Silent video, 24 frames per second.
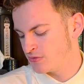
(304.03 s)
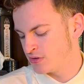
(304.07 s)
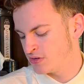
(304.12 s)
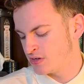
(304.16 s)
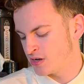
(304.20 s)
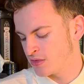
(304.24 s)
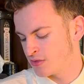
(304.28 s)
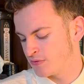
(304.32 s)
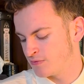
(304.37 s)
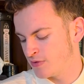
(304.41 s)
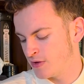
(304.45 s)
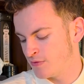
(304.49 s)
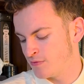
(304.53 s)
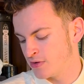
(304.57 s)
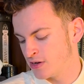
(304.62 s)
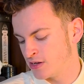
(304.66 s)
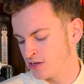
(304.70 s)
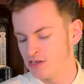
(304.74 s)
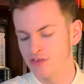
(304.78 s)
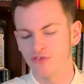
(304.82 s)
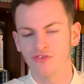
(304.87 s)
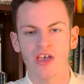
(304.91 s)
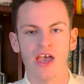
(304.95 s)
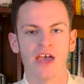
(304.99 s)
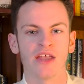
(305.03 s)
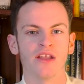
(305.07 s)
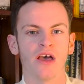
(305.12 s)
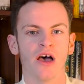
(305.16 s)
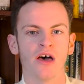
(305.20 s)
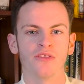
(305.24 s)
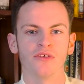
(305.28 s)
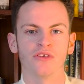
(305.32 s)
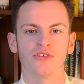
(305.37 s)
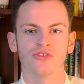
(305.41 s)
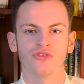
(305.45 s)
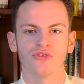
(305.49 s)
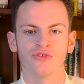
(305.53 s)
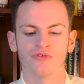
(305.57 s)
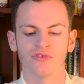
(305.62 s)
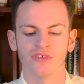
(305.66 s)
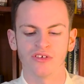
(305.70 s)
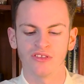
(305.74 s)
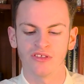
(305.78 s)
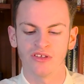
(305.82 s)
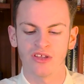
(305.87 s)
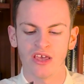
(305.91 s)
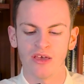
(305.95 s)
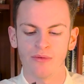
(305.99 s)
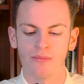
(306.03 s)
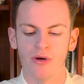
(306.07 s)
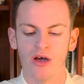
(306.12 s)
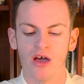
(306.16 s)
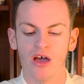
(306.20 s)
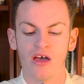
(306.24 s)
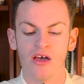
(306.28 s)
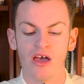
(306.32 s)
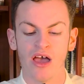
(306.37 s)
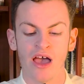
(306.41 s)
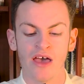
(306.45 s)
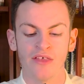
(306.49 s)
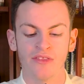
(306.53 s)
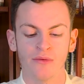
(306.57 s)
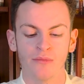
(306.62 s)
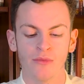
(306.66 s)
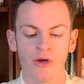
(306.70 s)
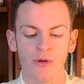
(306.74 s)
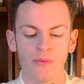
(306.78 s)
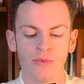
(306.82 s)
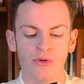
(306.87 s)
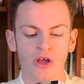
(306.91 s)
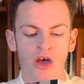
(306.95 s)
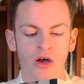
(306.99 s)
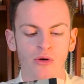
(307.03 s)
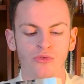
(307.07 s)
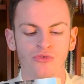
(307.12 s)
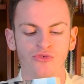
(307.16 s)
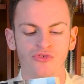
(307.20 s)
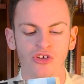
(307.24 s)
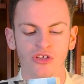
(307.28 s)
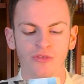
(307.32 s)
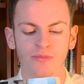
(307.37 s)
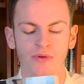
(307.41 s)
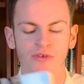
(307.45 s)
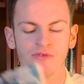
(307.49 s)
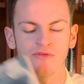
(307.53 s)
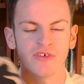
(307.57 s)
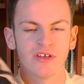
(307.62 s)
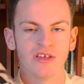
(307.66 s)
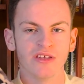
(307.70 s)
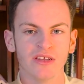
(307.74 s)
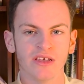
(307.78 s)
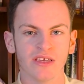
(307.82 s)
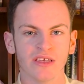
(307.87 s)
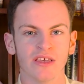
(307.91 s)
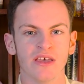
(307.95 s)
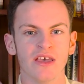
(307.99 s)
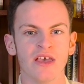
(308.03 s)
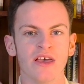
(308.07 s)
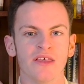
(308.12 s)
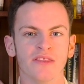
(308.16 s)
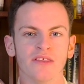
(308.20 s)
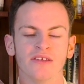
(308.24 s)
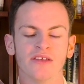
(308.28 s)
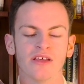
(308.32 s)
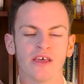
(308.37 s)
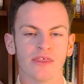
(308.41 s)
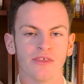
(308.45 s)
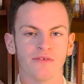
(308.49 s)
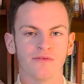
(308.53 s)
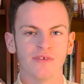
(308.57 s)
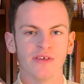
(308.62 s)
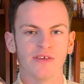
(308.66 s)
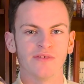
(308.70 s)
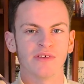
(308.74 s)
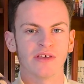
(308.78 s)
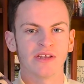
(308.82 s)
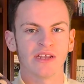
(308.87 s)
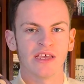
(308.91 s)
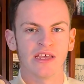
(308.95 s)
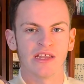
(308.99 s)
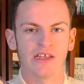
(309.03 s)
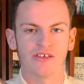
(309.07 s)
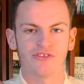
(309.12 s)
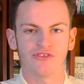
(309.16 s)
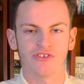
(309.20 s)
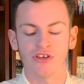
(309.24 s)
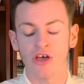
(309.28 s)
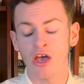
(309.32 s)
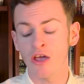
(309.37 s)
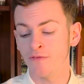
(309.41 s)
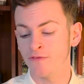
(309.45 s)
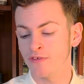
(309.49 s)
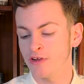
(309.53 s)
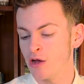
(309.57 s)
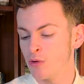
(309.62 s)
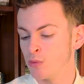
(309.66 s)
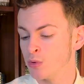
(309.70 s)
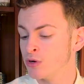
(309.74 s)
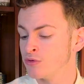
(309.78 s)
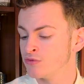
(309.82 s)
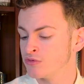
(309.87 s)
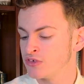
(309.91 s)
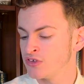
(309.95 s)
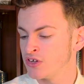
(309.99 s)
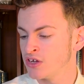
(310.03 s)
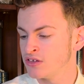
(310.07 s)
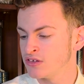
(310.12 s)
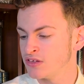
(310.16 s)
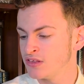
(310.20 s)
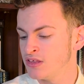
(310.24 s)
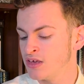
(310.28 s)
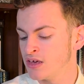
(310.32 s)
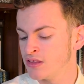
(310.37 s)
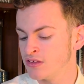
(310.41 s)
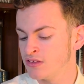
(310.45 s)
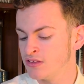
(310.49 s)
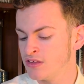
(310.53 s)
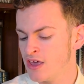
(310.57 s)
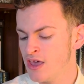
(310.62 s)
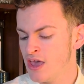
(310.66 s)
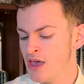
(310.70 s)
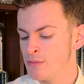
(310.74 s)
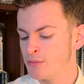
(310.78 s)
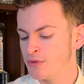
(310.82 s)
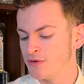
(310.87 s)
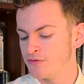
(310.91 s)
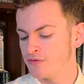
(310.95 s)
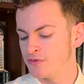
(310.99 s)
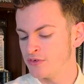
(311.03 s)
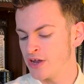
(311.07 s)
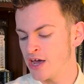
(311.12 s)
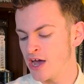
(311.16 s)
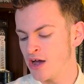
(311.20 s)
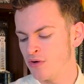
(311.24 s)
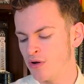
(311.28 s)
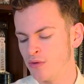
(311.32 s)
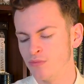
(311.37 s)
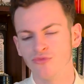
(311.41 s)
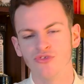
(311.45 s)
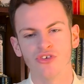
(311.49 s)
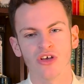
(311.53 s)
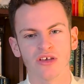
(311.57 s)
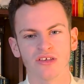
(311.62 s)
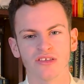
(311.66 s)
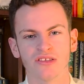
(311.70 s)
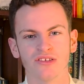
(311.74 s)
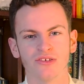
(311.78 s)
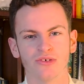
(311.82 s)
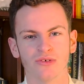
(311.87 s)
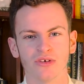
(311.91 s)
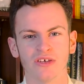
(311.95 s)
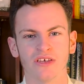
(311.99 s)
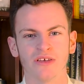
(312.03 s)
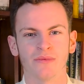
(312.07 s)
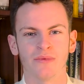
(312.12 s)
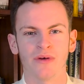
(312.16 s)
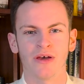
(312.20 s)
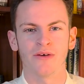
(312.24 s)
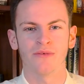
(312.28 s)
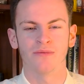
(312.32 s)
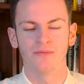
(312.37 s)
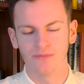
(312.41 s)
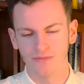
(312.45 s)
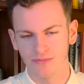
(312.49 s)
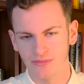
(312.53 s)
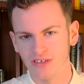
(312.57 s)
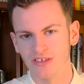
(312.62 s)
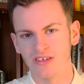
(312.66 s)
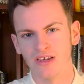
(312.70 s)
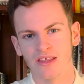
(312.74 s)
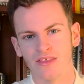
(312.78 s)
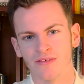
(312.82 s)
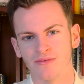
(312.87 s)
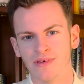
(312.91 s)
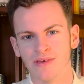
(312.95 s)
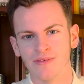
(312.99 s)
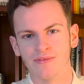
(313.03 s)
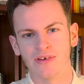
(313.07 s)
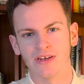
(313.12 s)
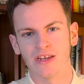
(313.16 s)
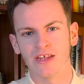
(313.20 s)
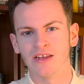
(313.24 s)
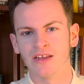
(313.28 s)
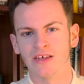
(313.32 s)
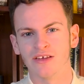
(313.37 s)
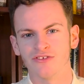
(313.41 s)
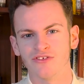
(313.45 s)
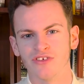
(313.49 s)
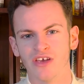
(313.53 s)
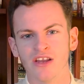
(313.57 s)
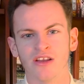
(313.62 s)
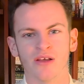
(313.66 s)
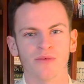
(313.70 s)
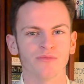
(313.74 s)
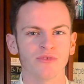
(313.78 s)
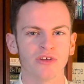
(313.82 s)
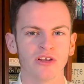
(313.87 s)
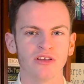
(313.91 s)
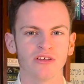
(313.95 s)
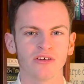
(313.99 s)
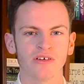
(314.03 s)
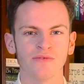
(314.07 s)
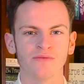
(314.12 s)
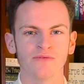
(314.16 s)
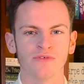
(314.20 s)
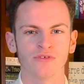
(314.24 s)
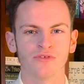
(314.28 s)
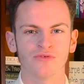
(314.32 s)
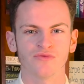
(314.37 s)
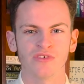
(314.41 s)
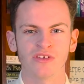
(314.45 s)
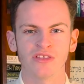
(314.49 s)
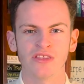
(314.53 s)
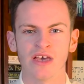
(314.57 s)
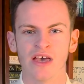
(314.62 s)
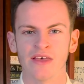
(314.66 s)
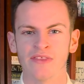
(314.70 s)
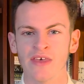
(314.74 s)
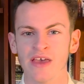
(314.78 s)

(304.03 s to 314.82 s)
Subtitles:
Death of Ivan Ilyich and other stories in here. But at the moment, I will just be reading The Death of Ivan Ilyich. And hopefully I will return to the others. But for now, I'm just talking about The Death of Ivan Ilyich. And I'm really looking forward to read that.